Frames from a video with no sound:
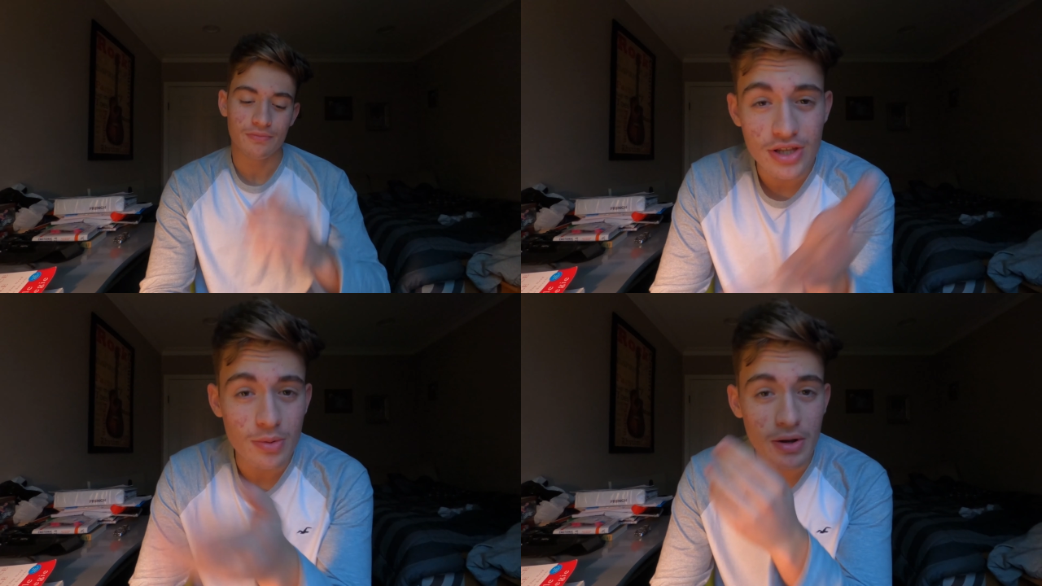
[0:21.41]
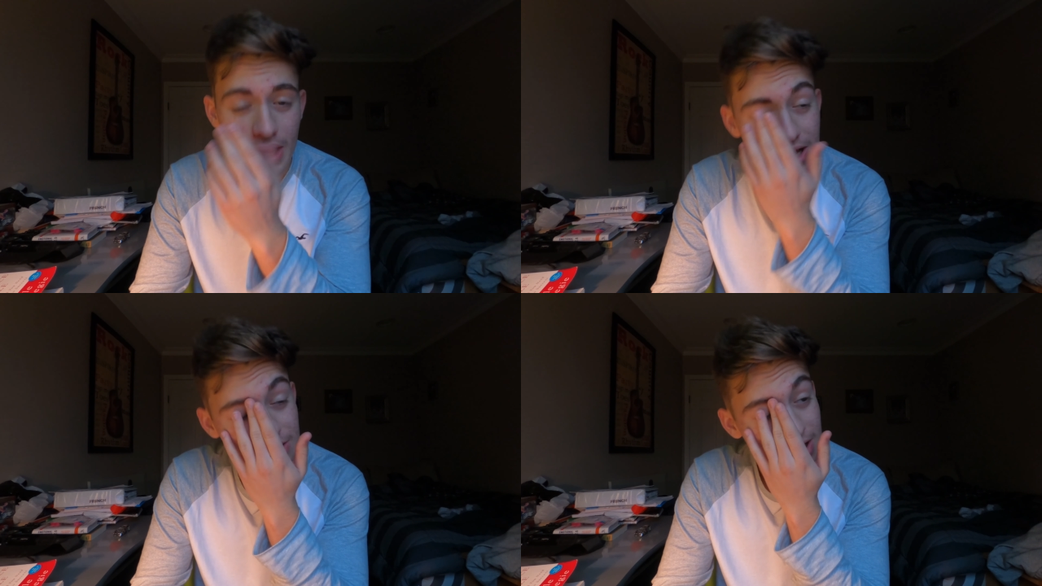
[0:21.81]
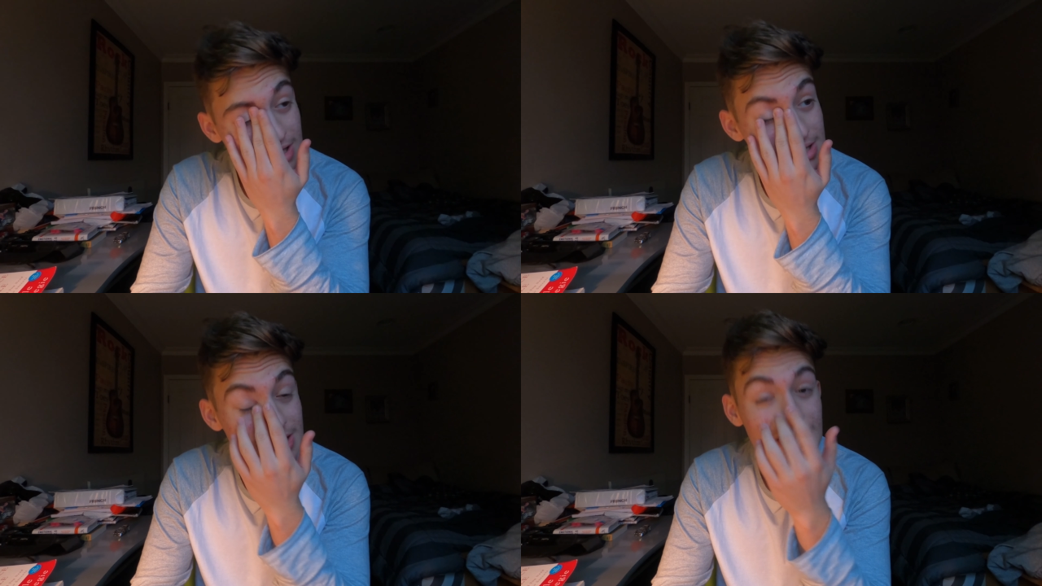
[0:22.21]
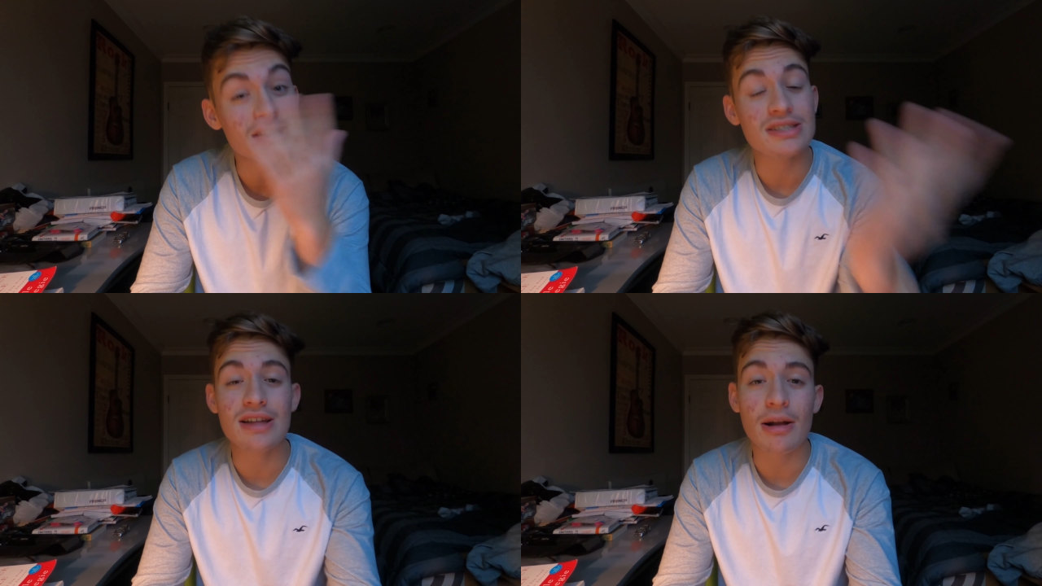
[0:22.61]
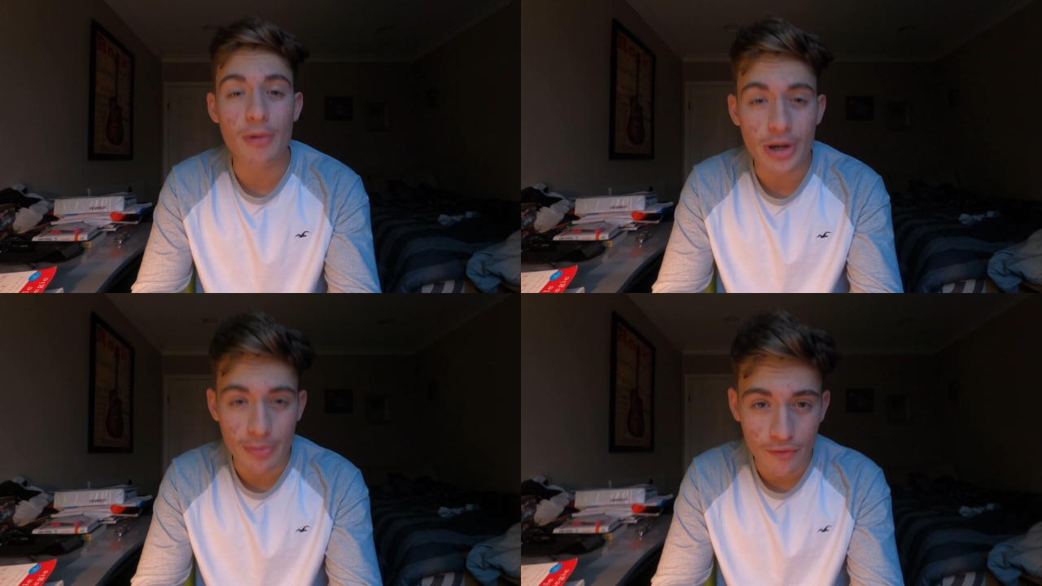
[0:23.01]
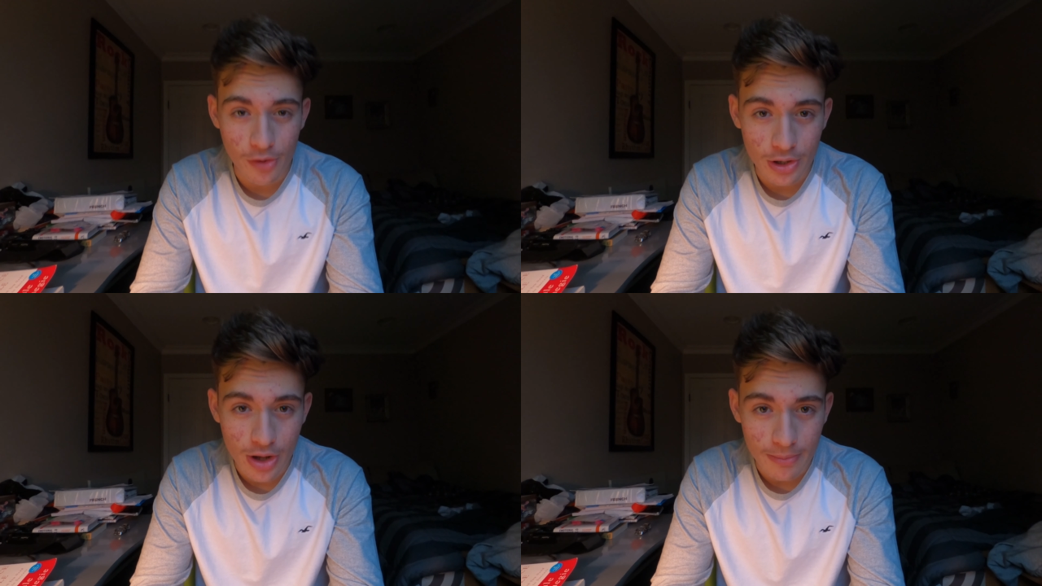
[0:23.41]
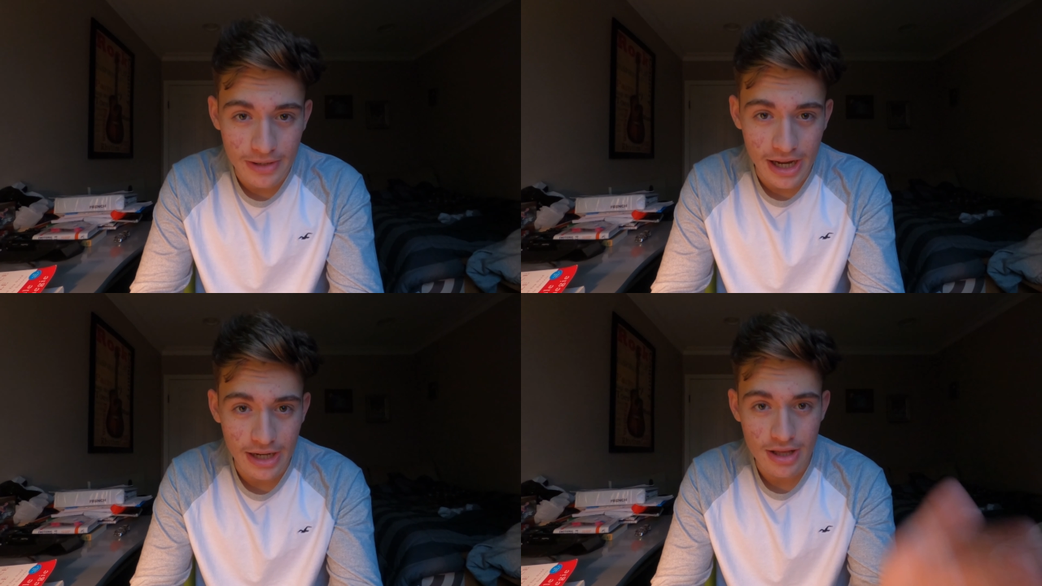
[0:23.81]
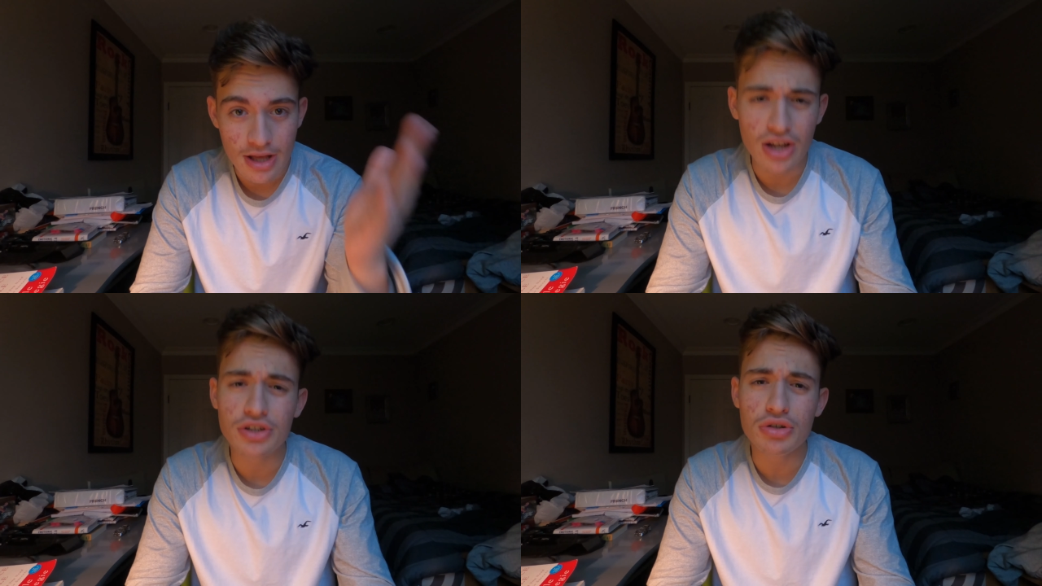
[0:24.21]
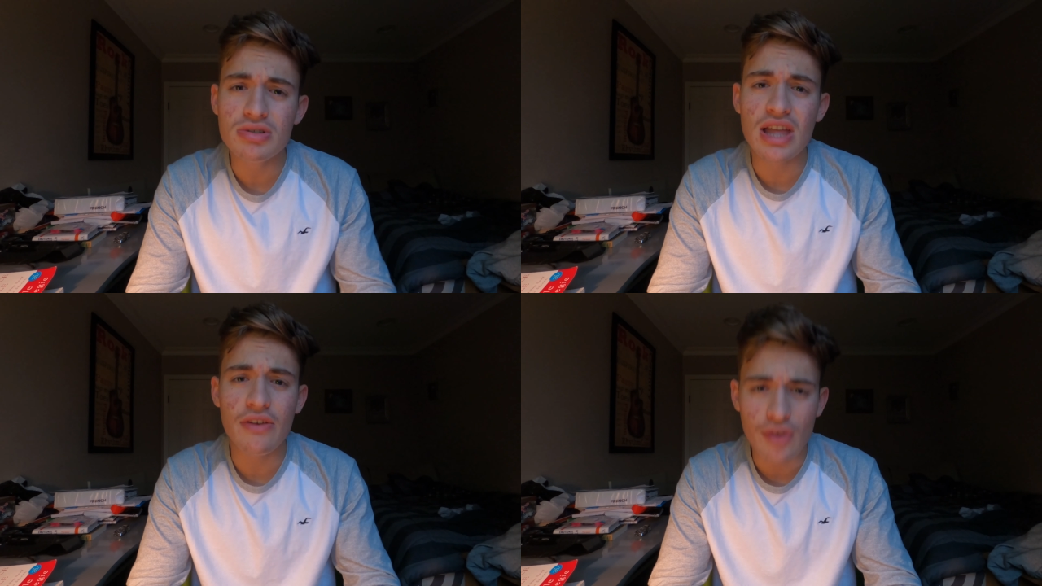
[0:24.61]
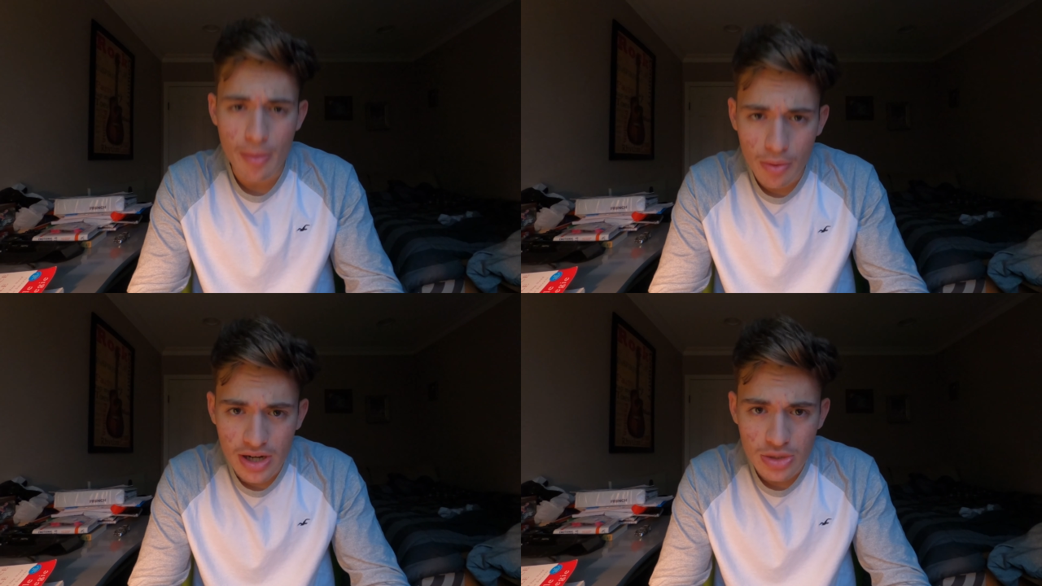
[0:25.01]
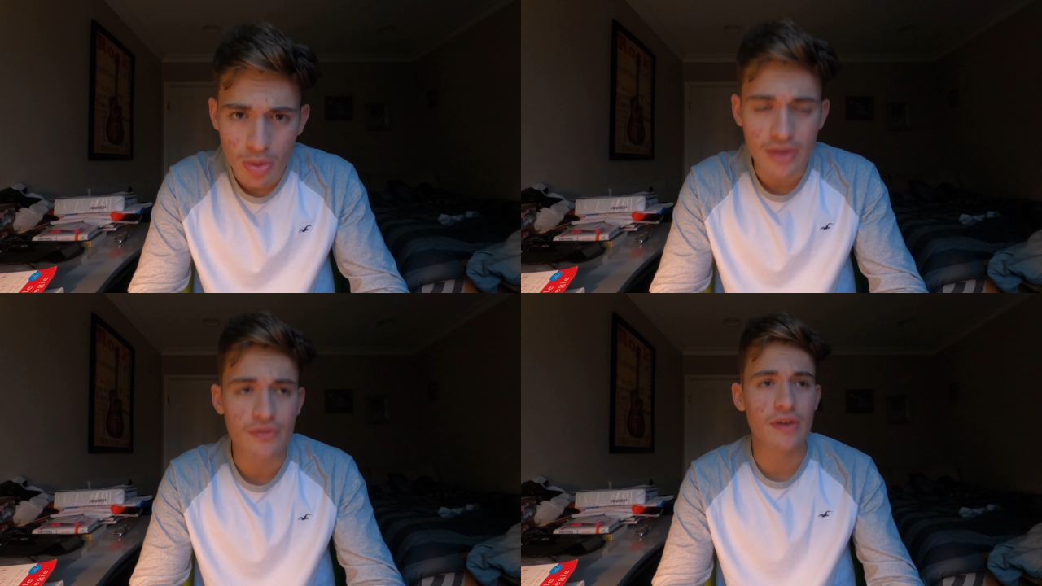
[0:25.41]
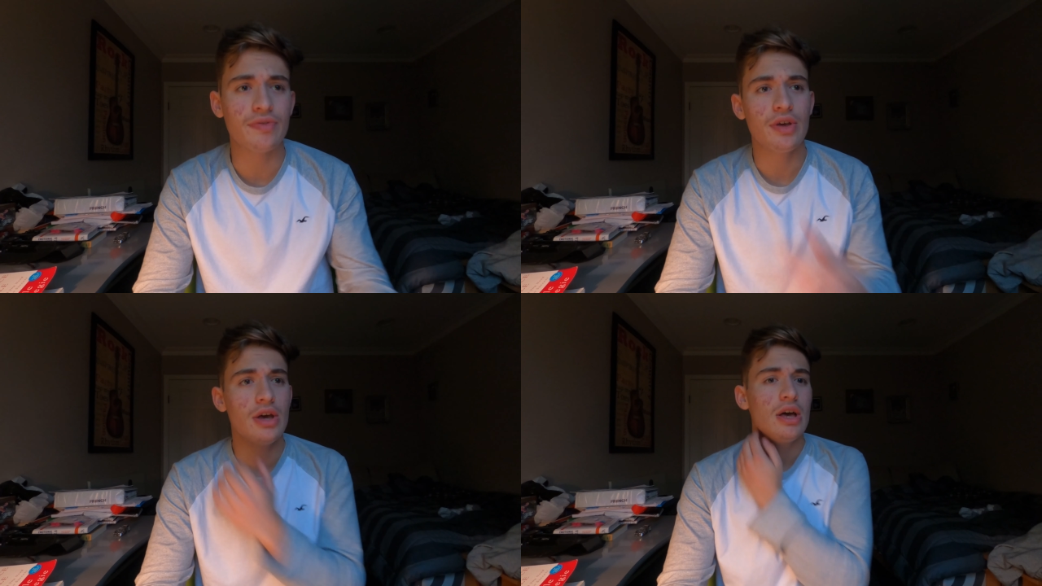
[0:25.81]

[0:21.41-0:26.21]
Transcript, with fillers: This one, as you guys can see, is a stock market portfolio update on Tuesday, February 25th,